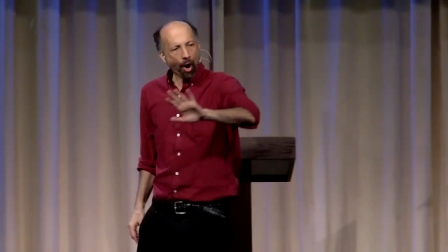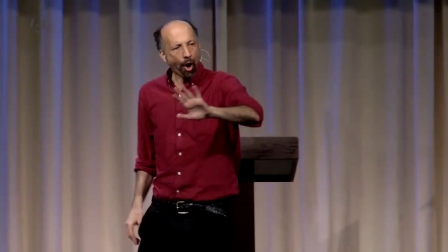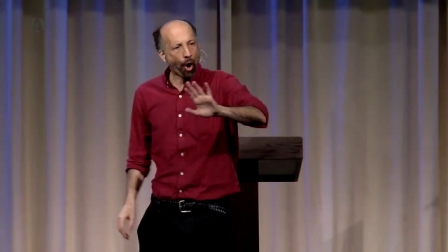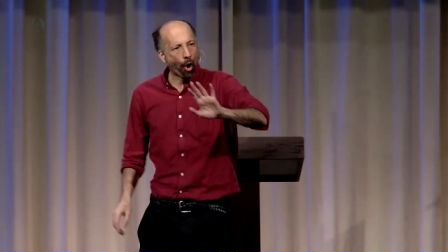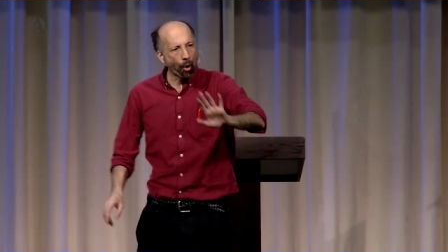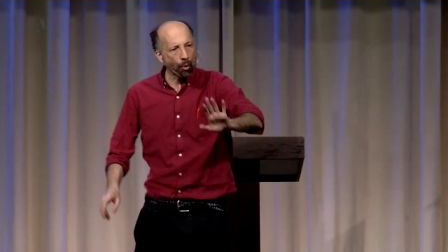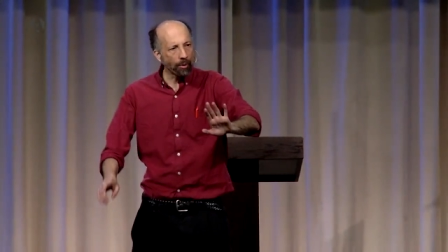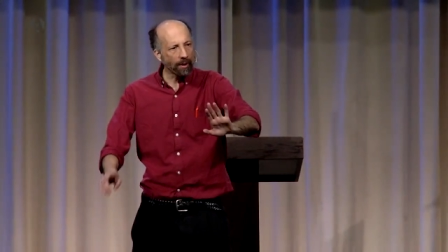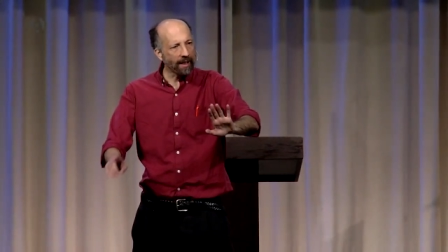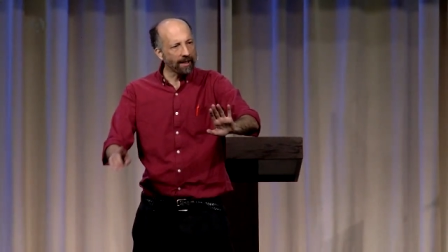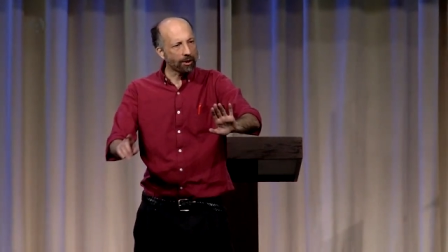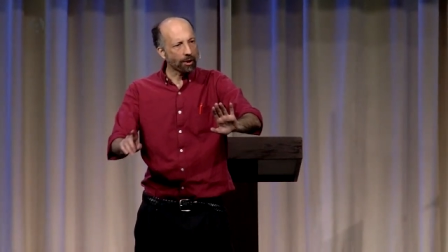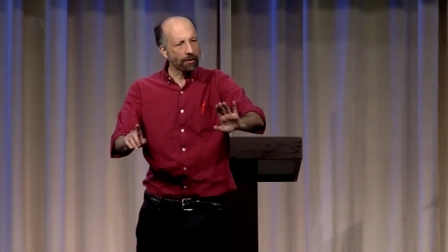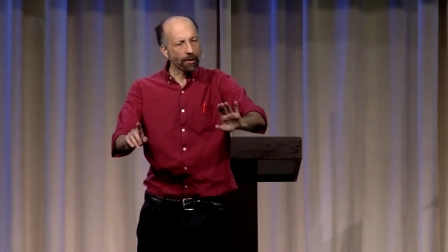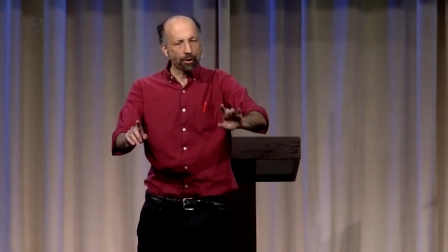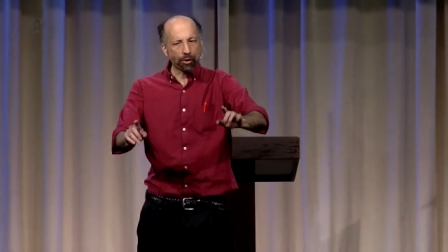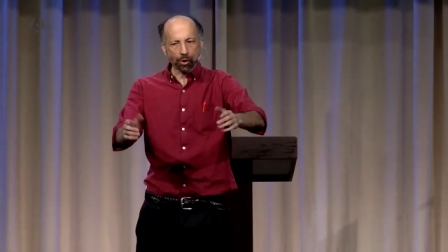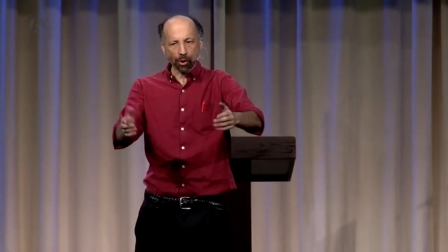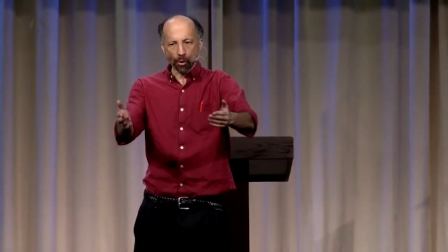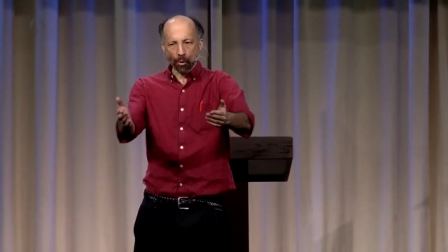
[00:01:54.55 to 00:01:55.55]
Only to
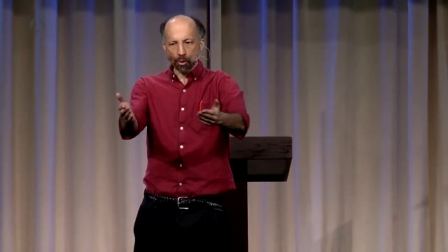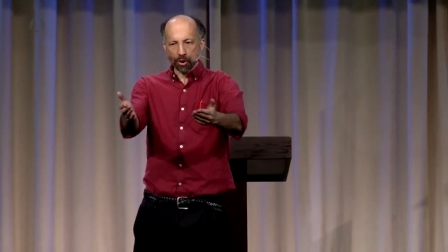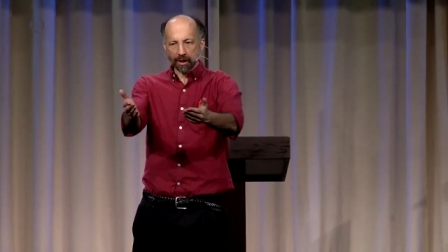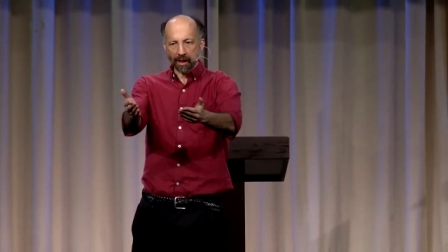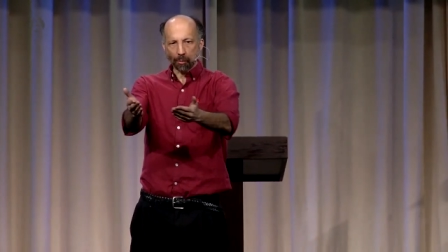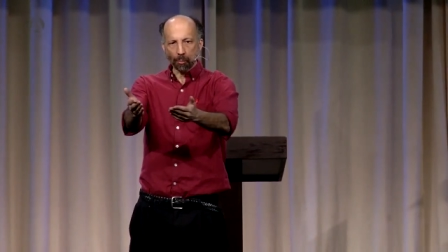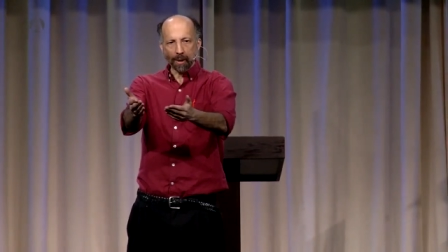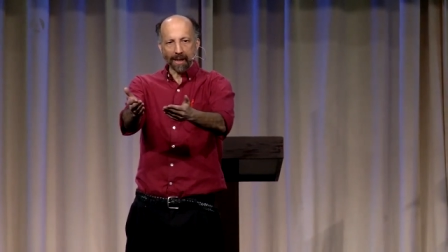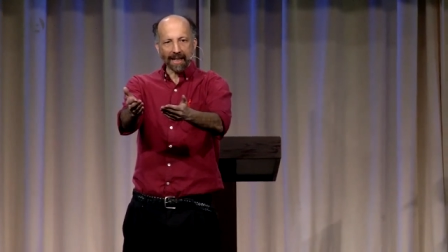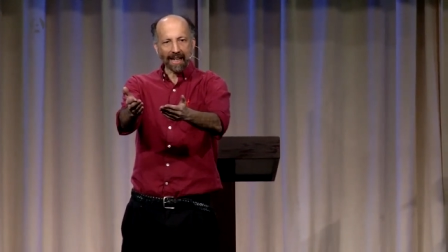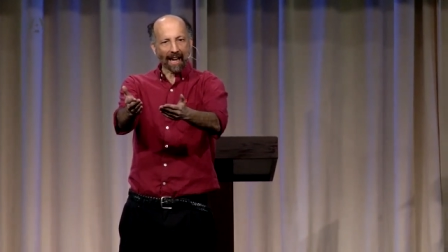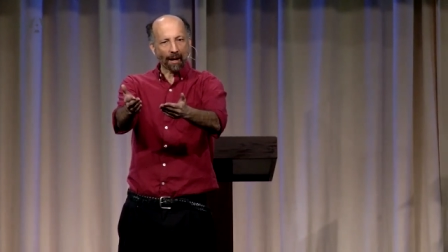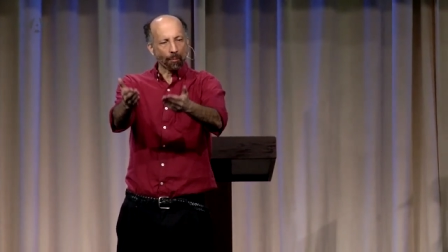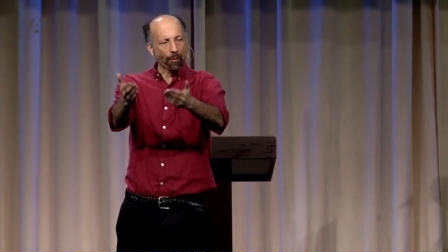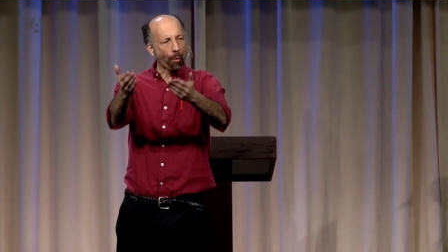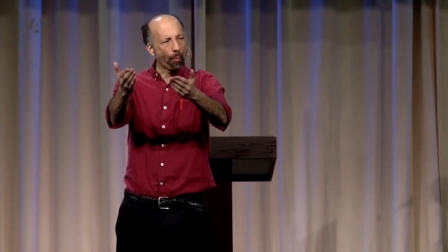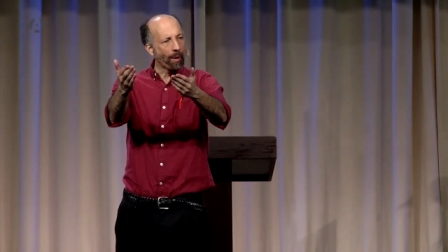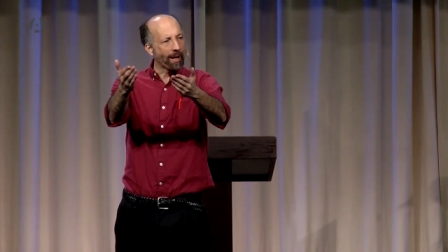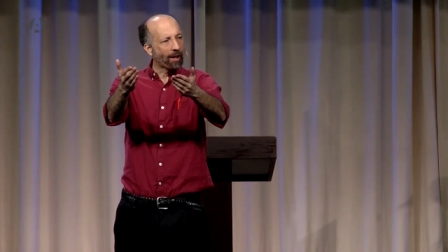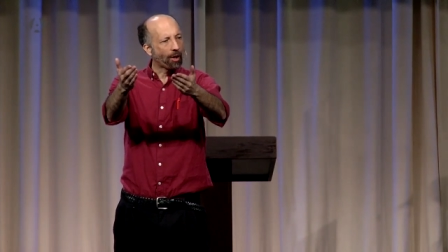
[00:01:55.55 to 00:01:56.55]
the Jews did we get
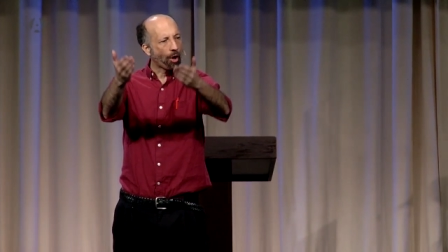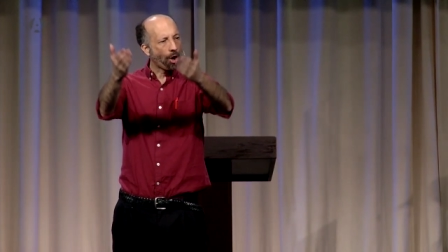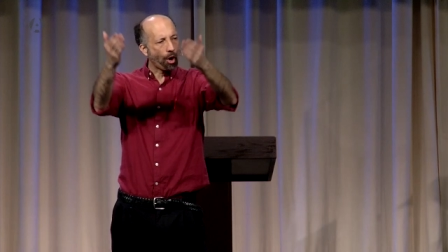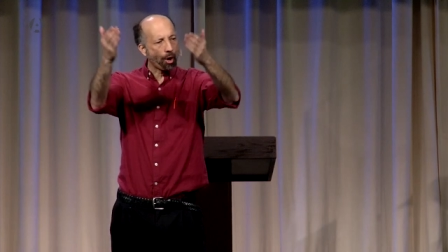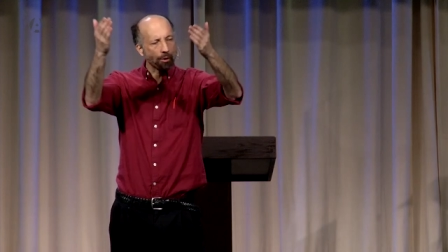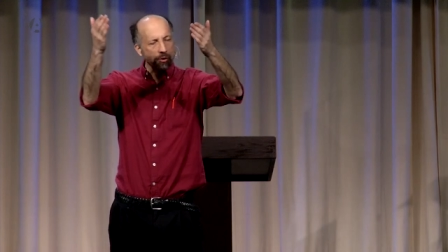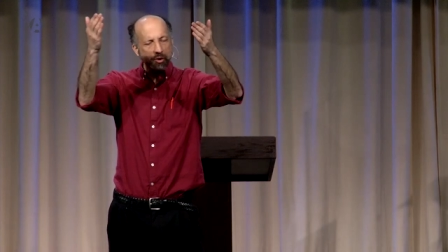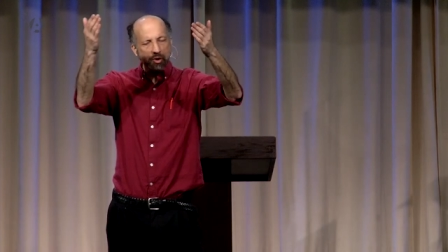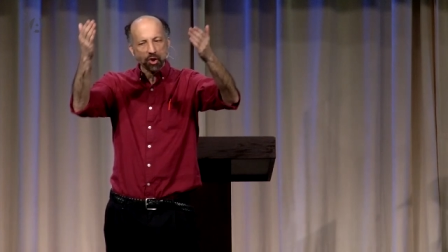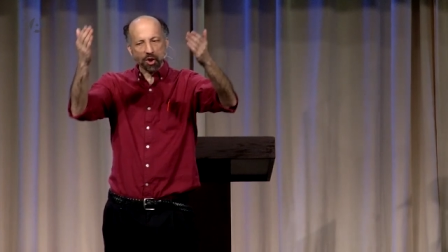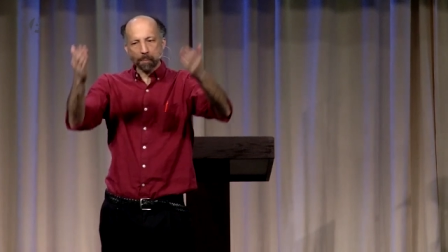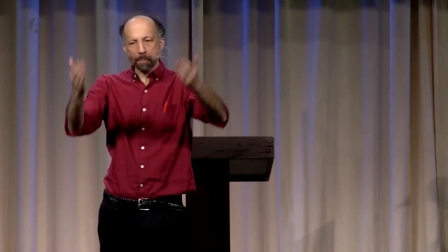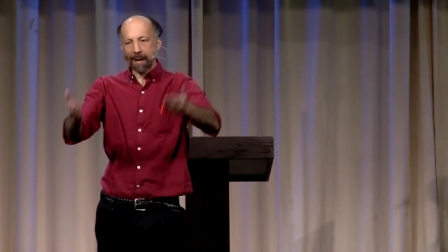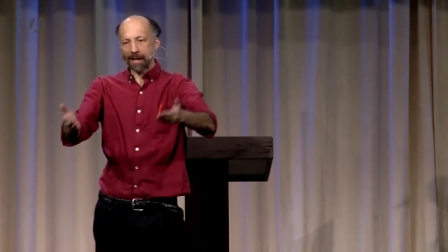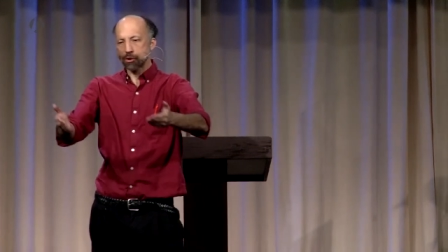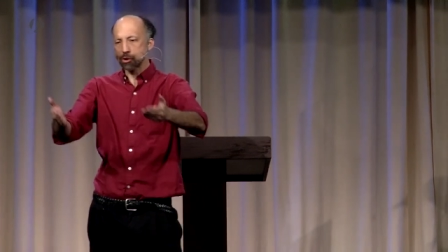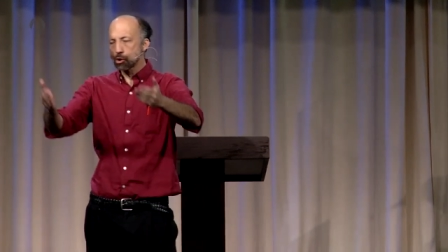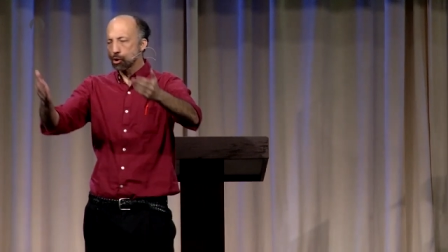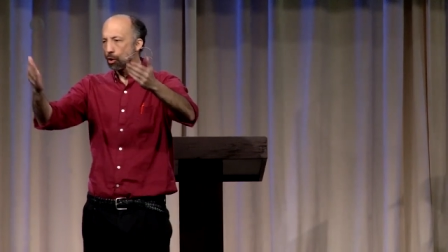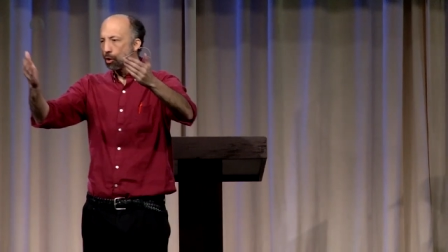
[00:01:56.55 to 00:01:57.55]
what we call
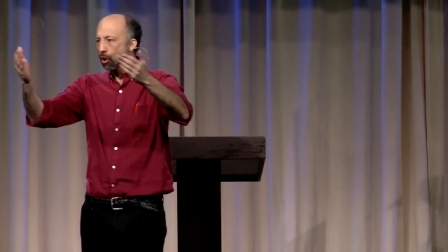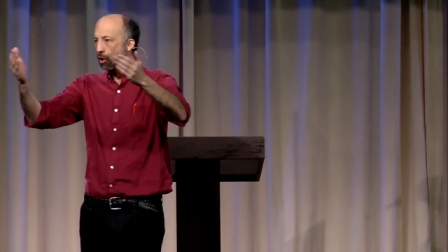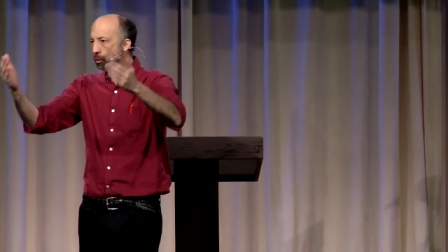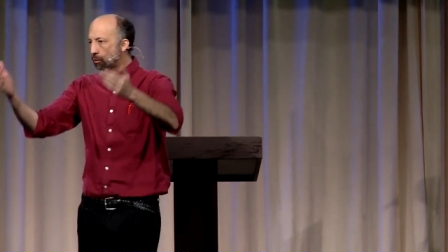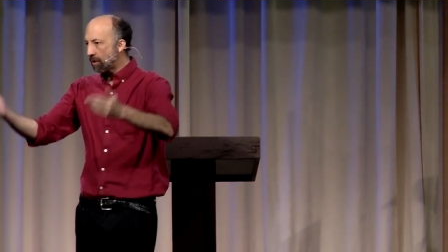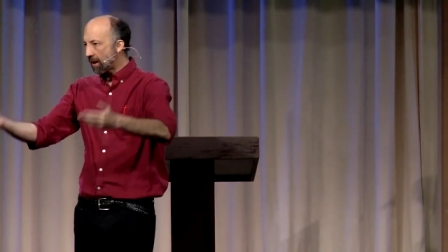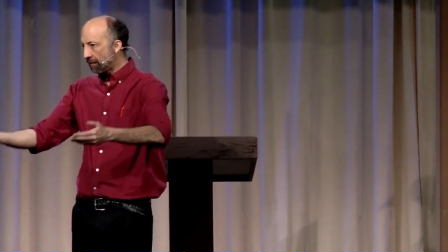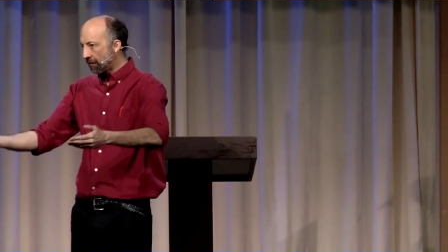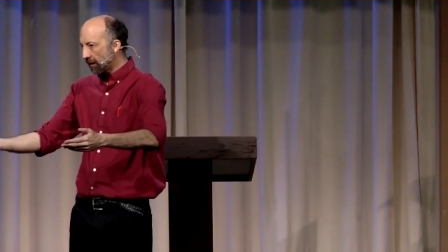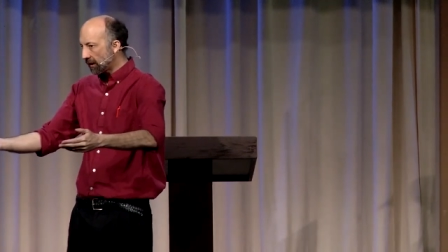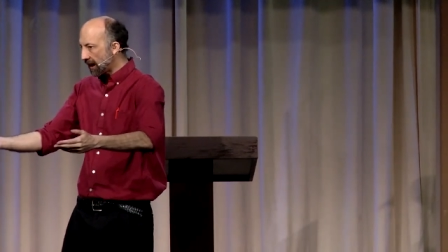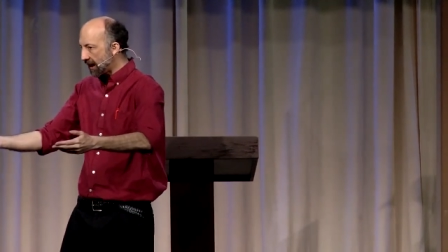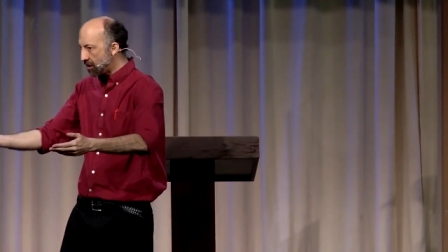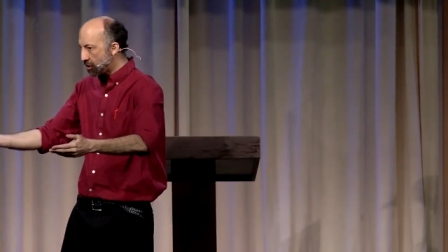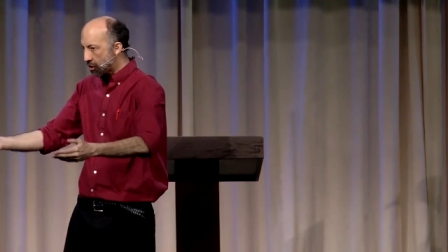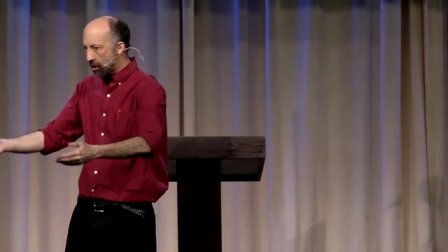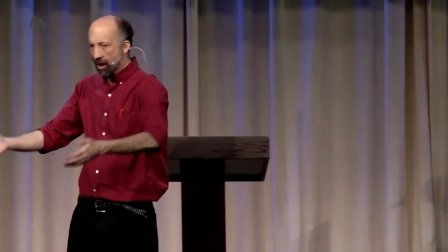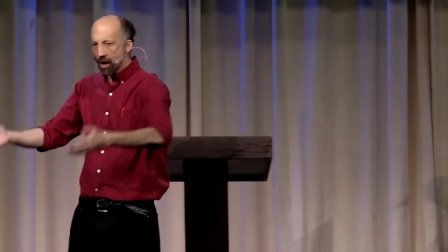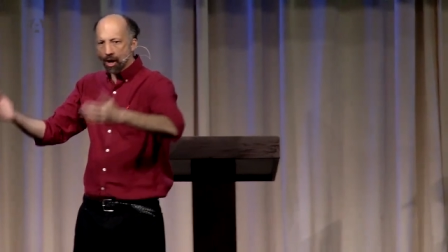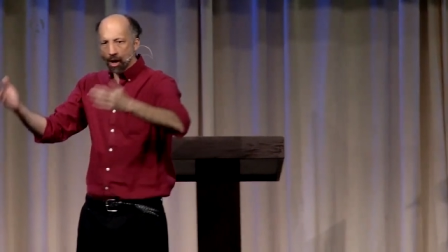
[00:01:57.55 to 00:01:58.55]
special
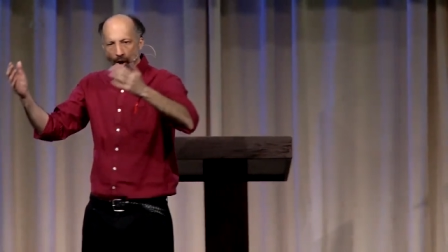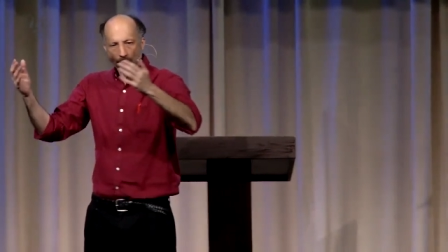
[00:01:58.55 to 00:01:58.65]
revelation.